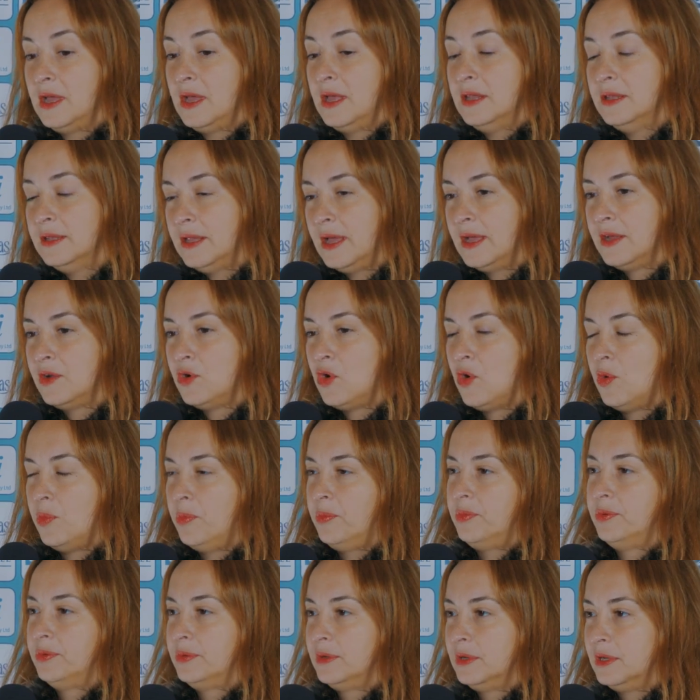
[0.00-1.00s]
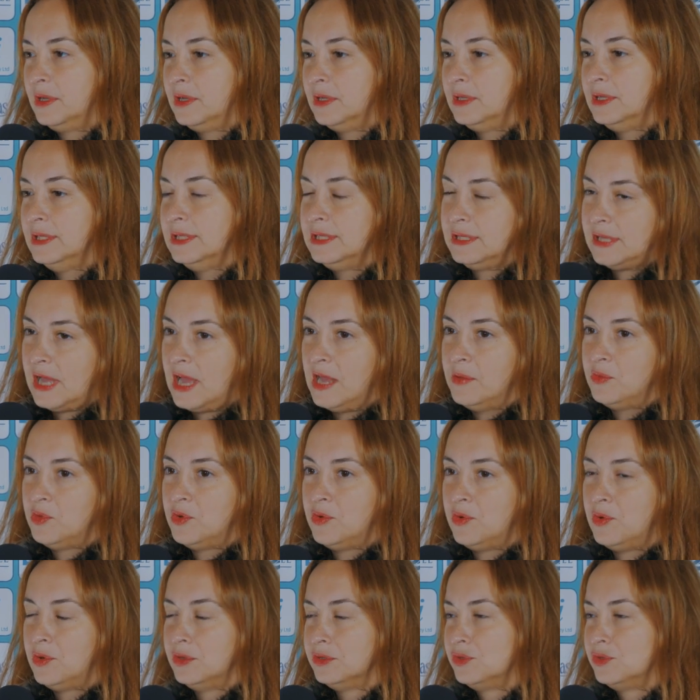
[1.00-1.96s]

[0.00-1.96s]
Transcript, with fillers: And I hope this time we'll